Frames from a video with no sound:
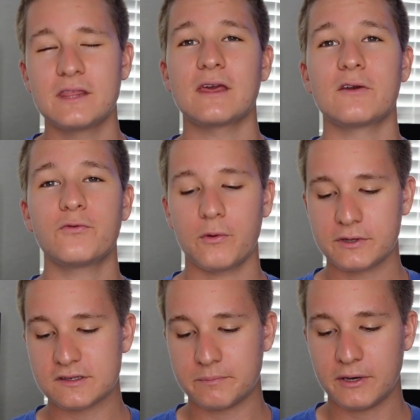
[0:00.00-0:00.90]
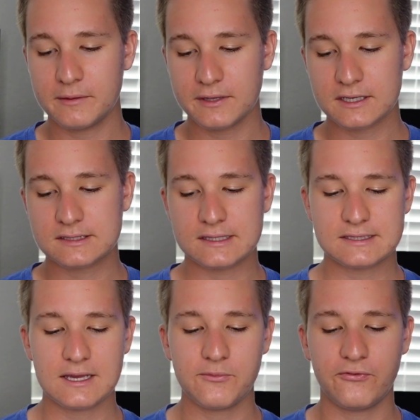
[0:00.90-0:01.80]
Then if we went to Publix, that
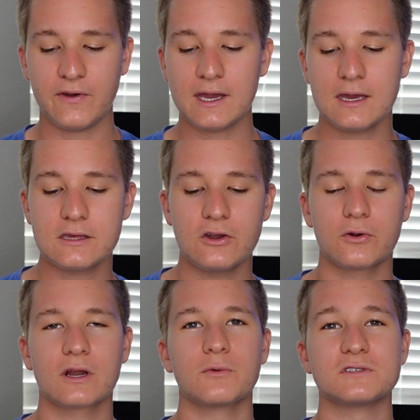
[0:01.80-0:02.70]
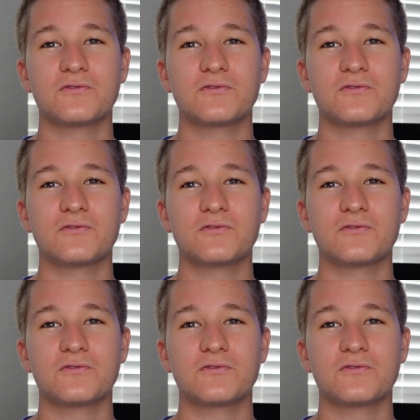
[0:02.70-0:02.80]
same Fage yogurt was